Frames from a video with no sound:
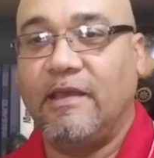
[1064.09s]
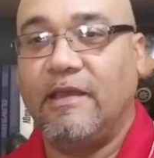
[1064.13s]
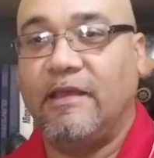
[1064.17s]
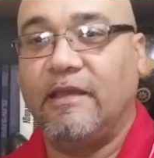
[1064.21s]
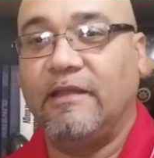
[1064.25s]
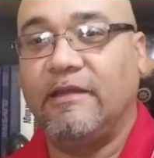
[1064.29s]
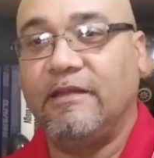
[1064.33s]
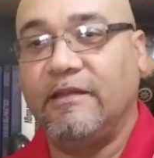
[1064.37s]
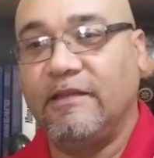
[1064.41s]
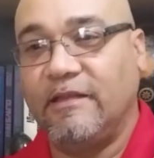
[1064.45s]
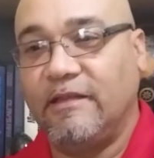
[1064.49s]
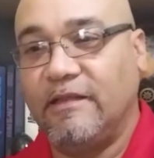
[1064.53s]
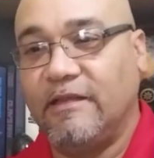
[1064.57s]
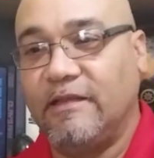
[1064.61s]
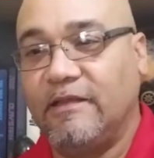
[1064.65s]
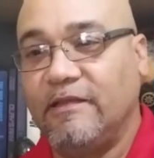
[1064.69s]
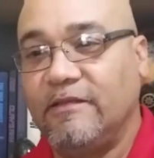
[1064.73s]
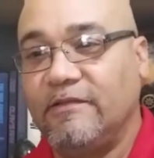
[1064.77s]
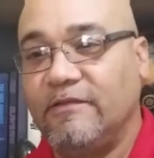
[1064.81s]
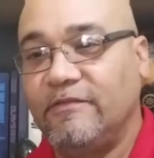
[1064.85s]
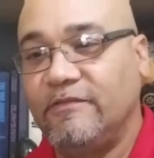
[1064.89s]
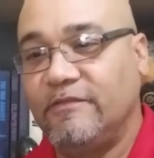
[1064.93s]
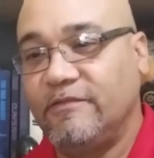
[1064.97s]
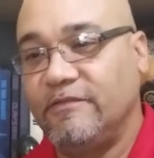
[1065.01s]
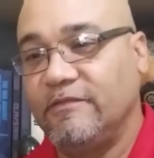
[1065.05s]
It
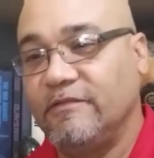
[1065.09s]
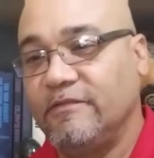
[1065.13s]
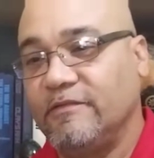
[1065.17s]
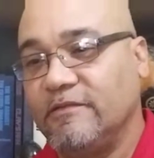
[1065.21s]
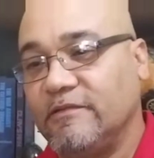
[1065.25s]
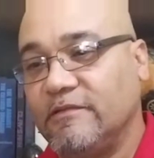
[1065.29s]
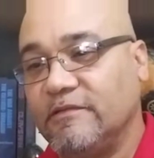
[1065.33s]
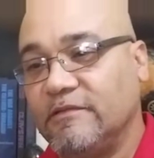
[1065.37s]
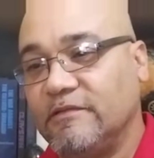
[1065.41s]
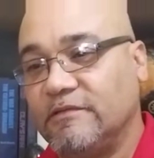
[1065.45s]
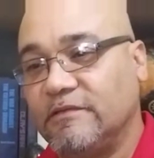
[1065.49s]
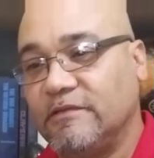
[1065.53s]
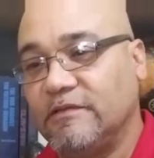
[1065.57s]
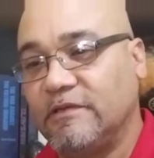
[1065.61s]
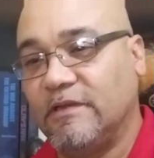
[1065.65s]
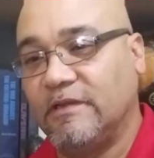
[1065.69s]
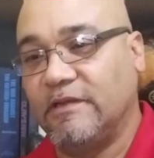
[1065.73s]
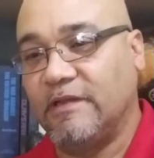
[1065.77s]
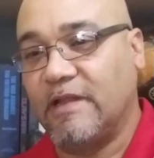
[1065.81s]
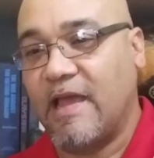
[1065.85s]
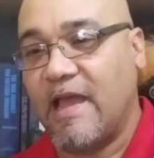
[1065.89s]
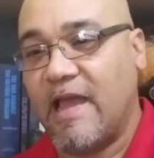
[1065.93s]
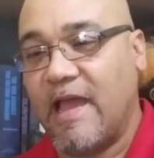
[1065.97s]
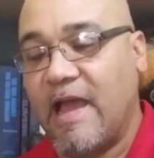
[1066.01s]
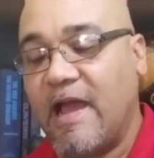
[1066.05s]
is
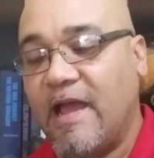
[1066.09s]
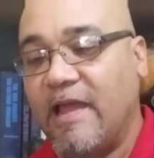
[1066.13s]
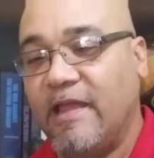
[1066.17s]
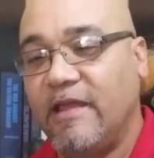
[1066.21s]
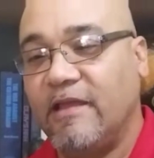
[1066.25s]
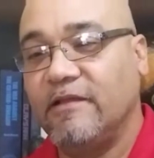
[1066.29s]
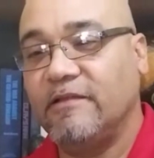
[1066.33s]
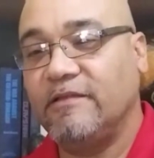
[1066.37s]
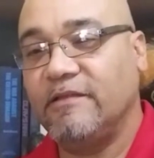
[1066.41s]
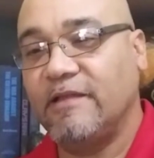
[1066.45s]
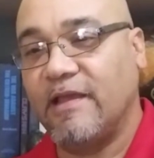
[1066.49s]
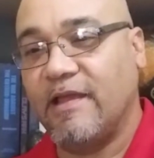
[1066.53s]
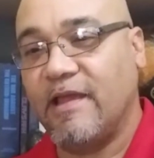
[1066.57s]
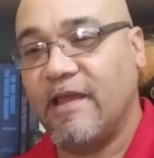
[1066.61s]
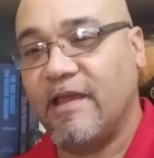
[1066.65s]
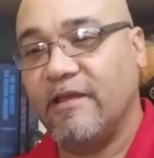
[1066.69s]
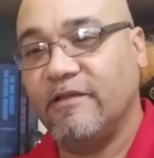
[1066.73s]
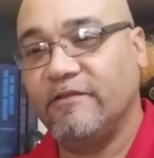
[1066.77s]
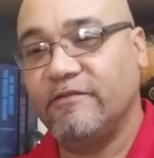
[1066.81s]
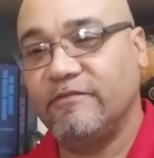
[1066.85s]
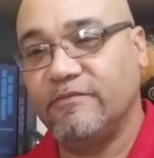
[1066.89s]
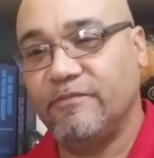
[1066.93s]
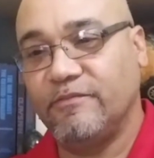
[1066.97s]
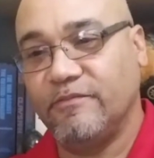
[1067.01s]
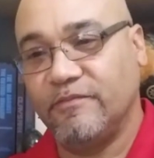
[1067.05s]
an ion that
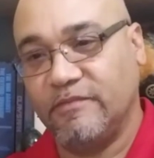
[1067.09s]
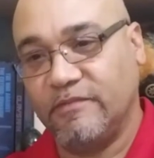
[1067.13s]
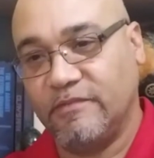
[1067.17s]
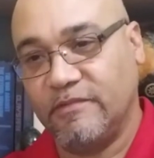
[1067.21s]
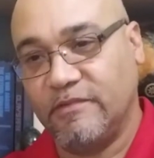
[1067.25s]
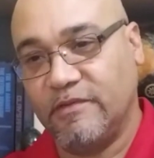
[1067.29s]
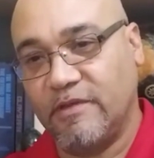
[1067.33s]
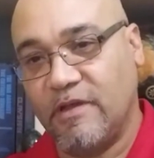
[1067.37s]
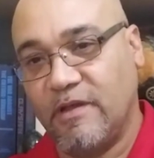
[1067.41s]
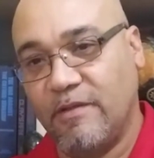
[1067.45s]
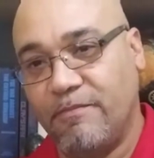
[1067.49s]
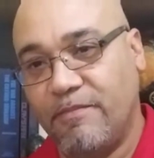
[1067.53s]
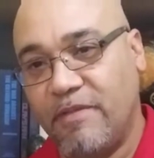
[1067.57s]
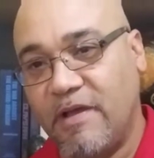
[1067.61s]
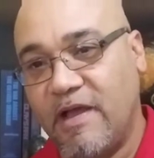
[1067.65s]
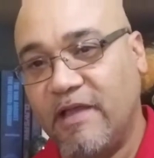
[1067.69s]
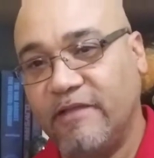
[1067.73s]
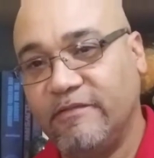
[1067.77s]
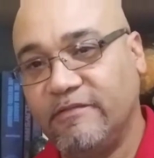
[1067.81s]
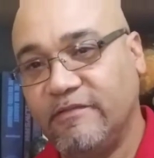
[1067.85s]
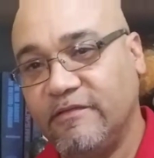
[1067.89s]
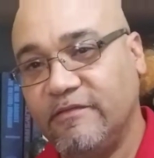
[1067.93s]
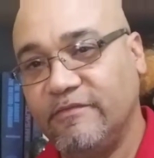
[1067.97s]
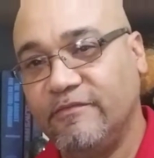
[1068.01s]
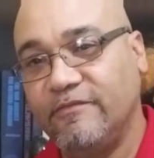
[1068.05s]
has a
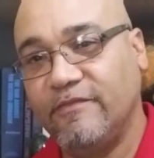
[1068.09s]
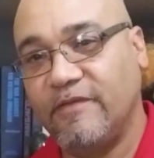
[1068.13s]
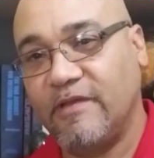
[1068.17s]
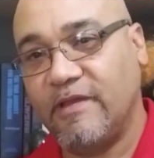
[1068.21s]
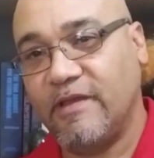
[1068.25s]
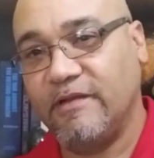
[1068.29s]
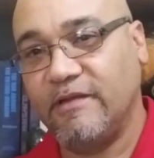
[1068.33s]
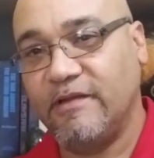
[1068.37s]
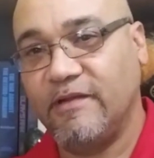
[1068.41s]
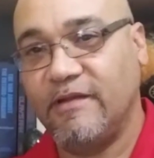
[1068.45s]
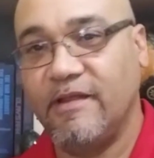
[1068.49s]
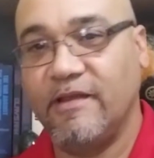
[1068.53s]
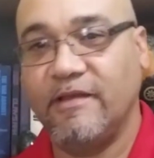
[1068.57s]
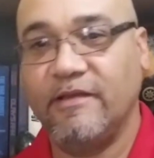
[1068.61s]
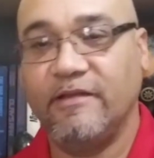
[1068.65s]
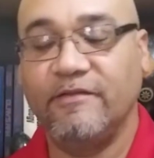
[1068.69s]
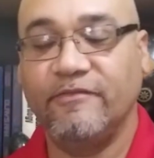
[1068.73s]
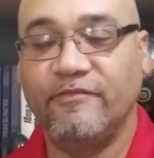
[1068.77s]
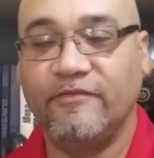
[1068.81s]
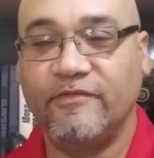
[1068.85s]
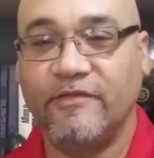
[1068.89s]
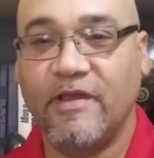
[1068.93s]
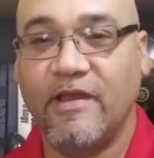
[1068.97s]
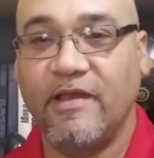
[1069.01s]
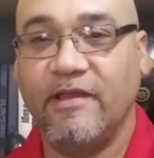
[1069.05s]
positive and a
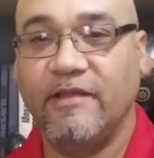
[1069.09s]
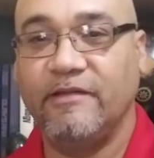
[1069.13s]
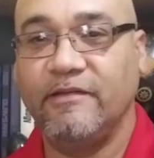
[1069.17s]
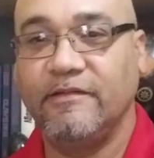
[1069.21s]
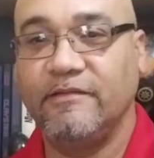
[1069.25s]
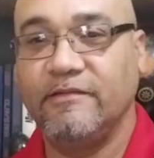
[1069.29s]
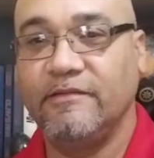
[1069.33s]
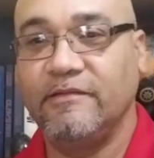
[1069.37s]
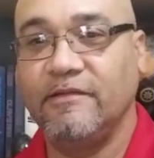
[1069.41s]
negative side.